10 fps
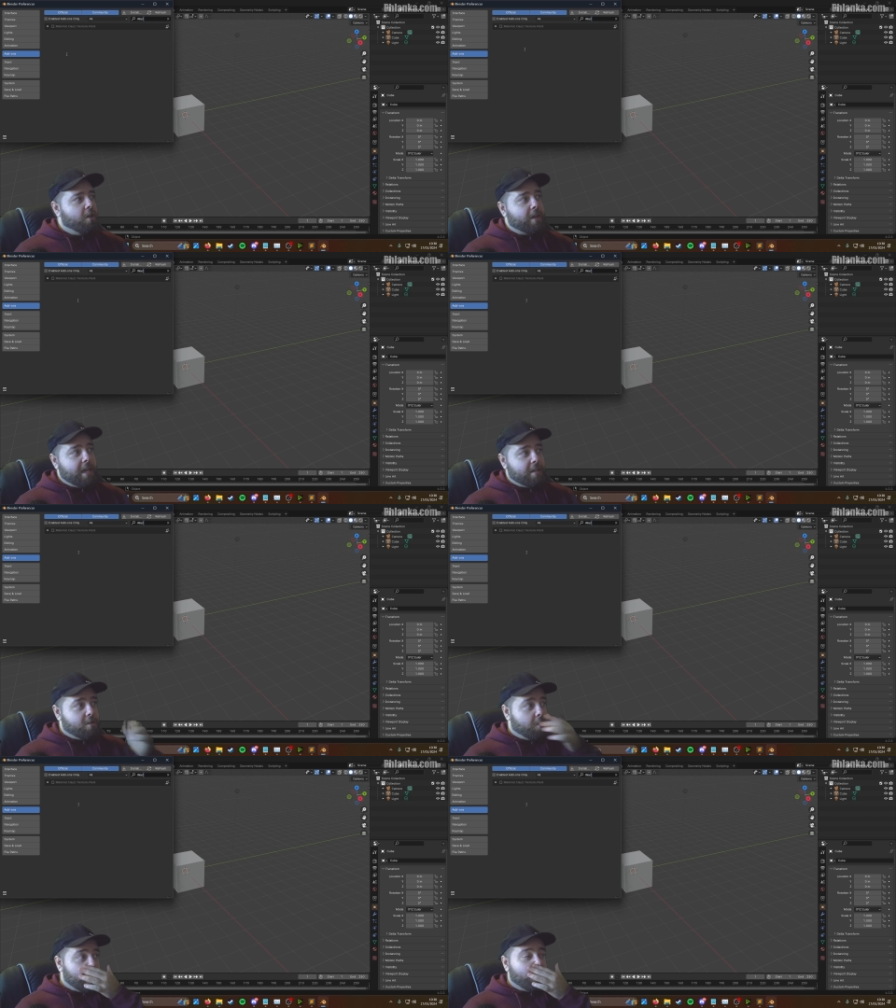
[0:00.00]
Okay,
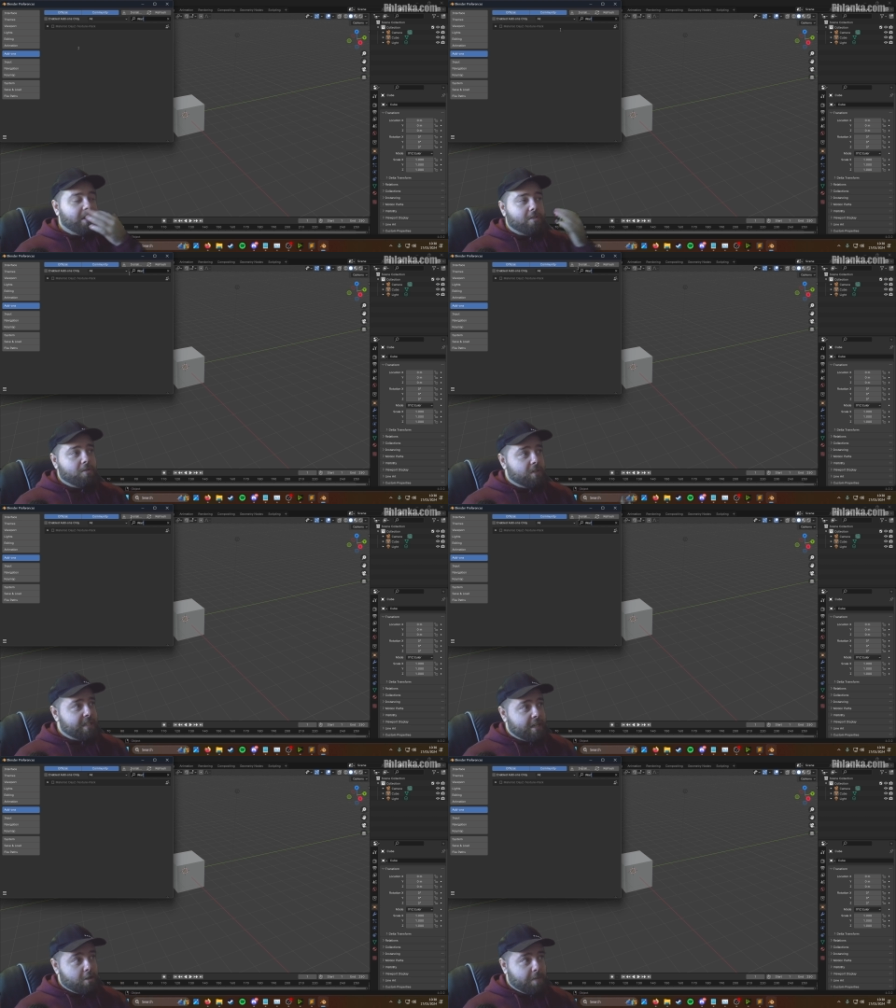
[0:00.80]
so we only install the
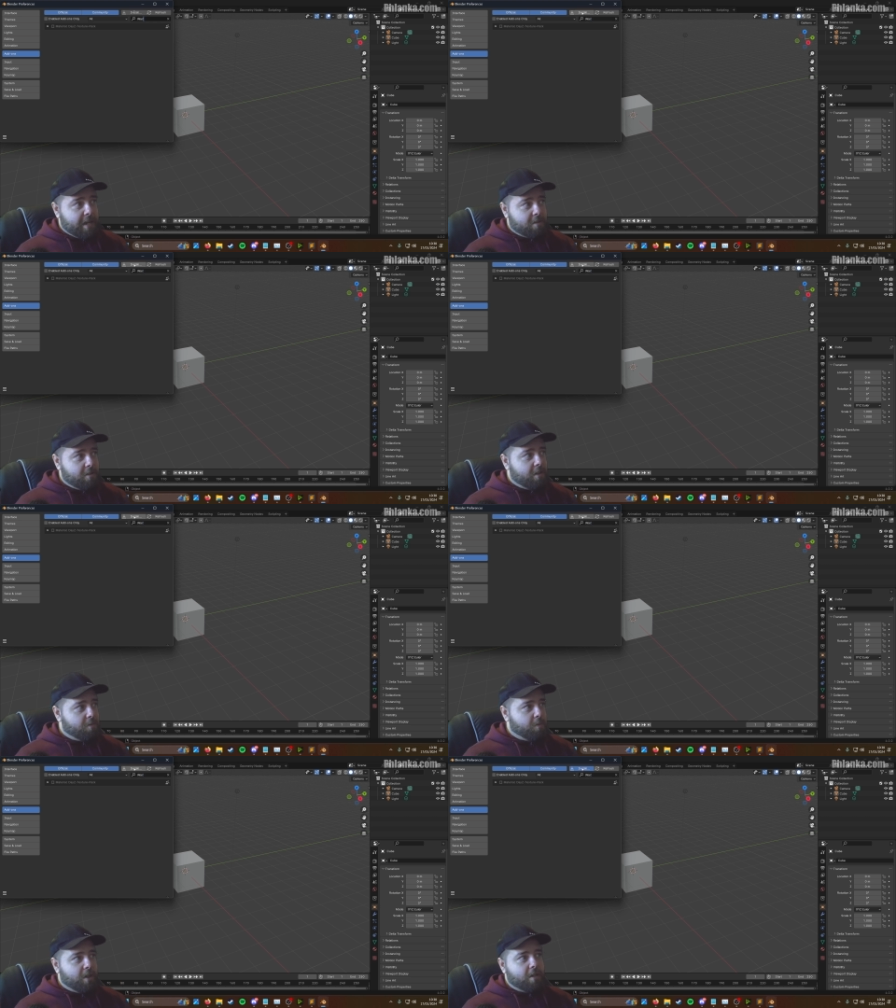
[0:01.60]
texture pack, so that
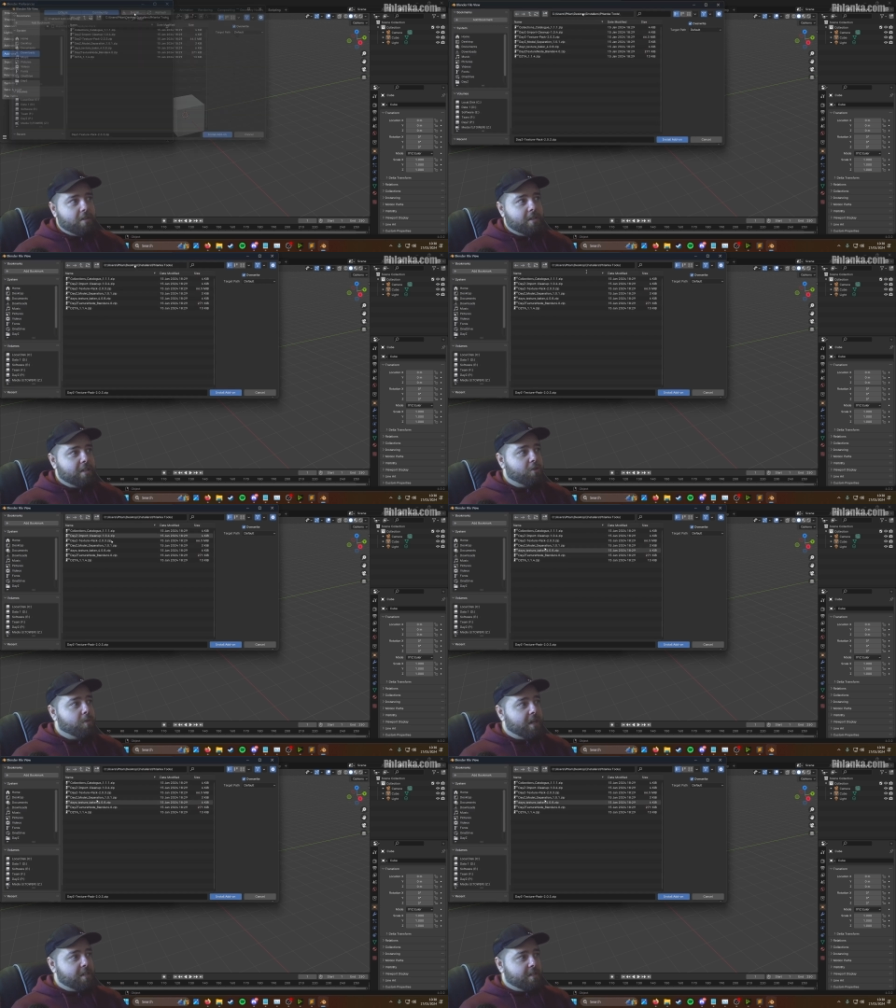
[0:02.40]
doesn't work.
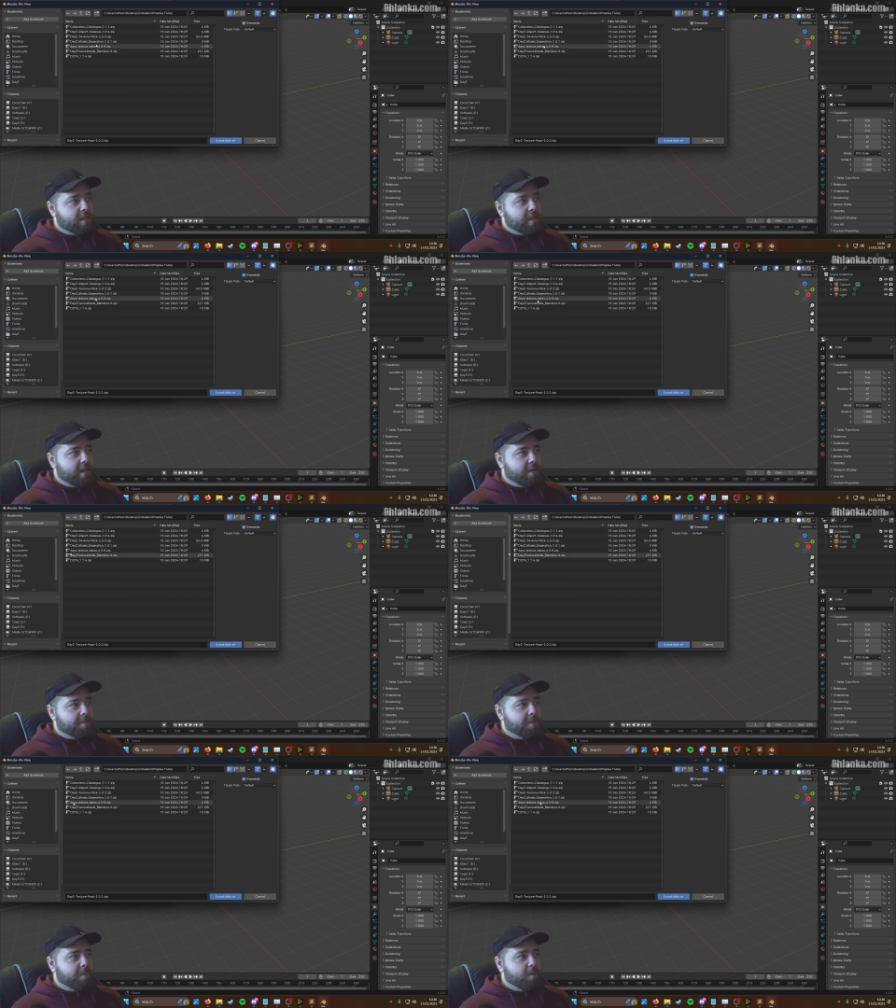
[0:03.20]
Ignore what I just did there
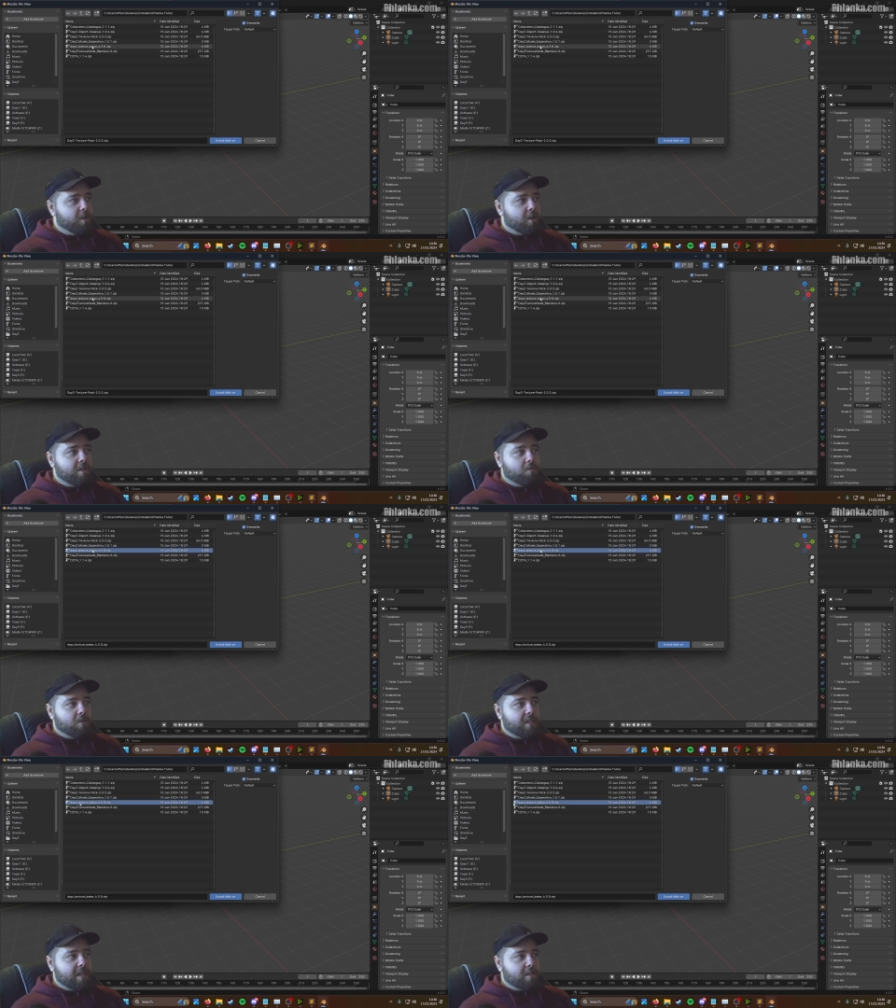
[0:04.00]
we've got to
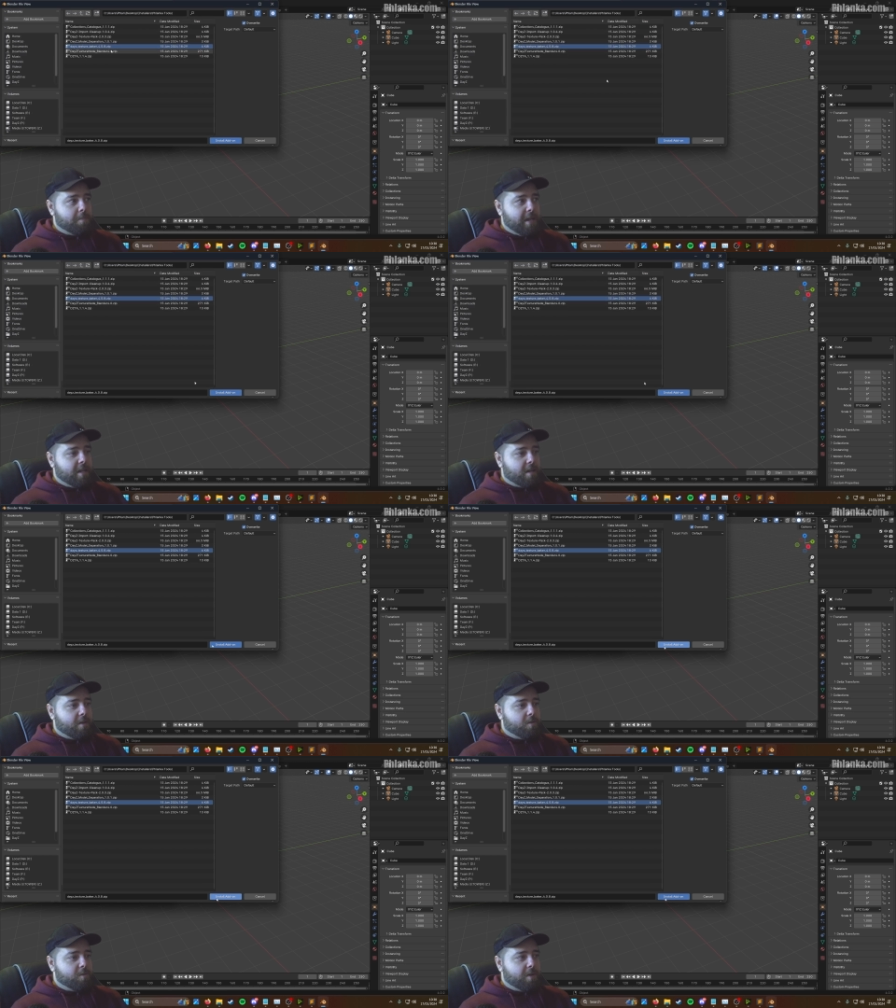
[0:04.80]
install the texture baker
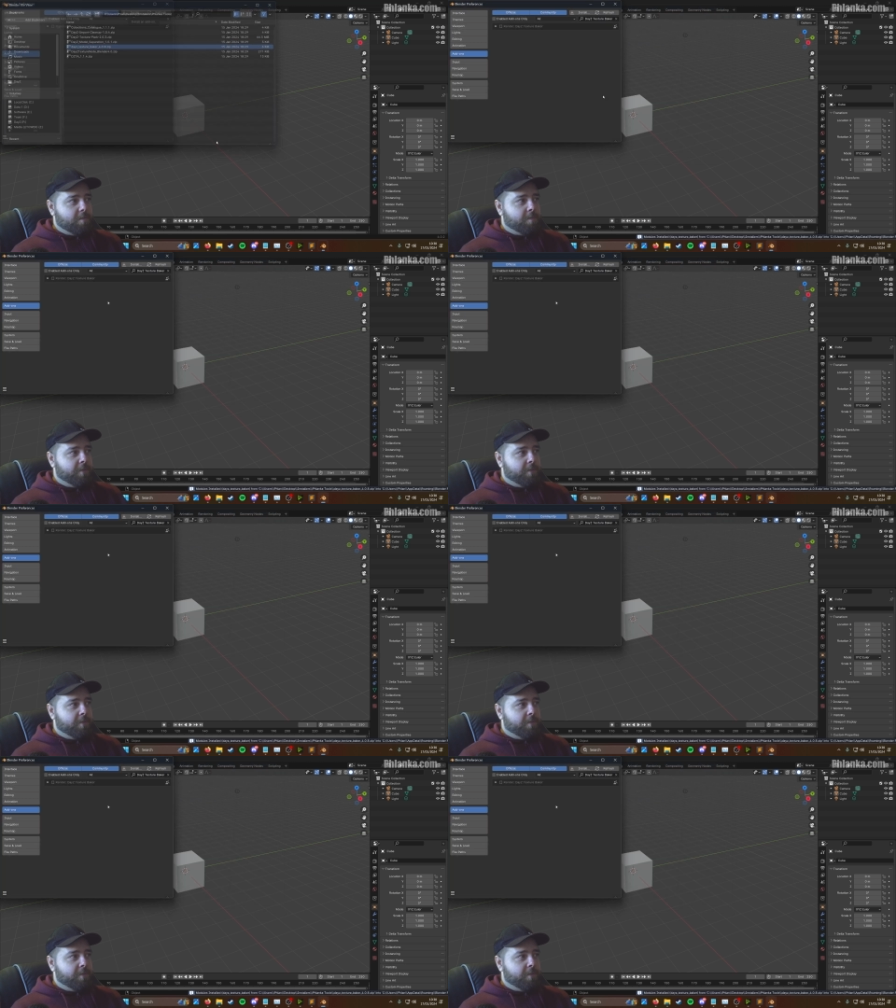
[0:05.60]
now as well.